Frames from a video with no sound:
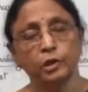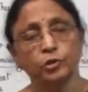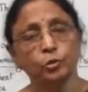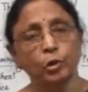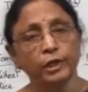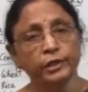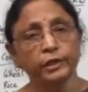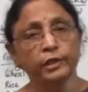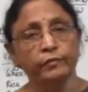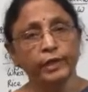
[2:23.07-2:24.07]
So
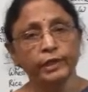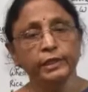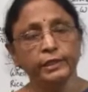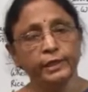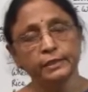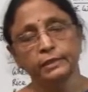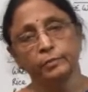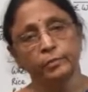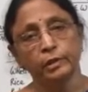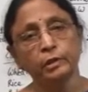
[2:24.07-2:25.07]
under the weighted index
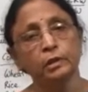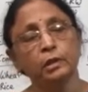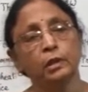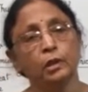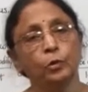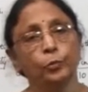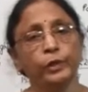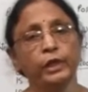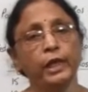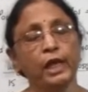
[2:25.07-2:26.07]
number,
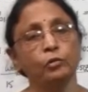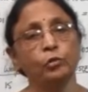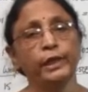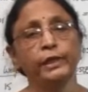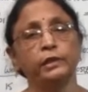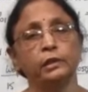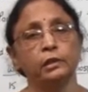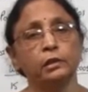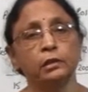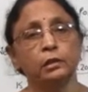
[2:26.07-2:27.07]
we calculate
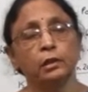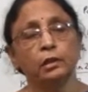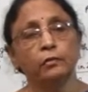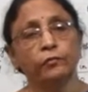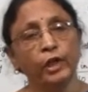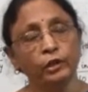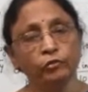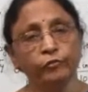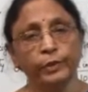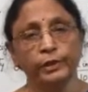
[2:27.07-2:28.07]
the value
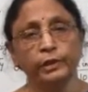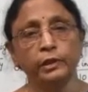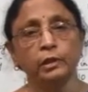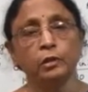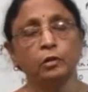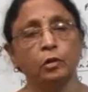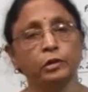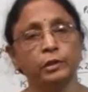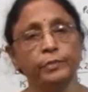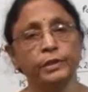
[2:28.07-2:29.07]
of money on
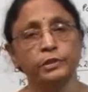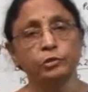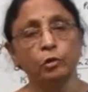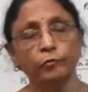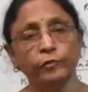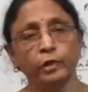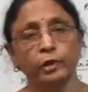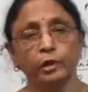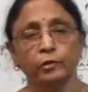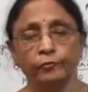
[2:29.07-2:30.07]
the basis of
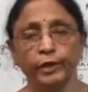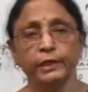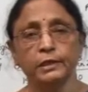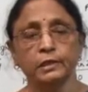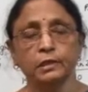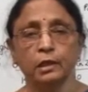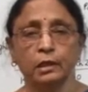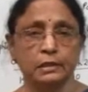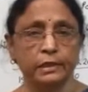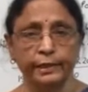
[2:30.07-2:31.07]
weights
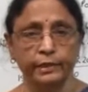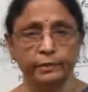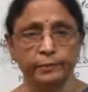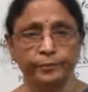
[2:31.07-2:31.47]
assigned,